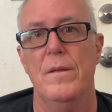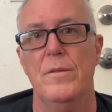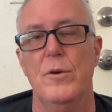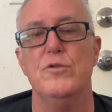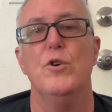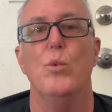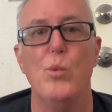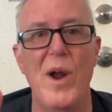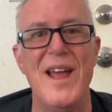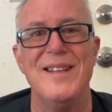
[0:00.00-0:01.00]
Those are
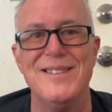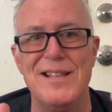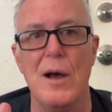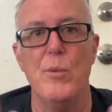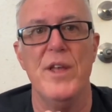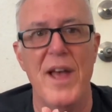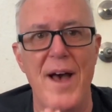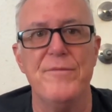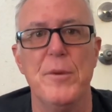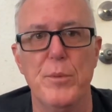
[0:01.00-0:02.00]
rights that we
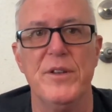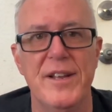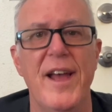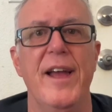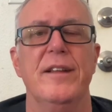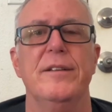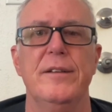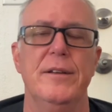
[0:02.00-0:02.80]
have to protect.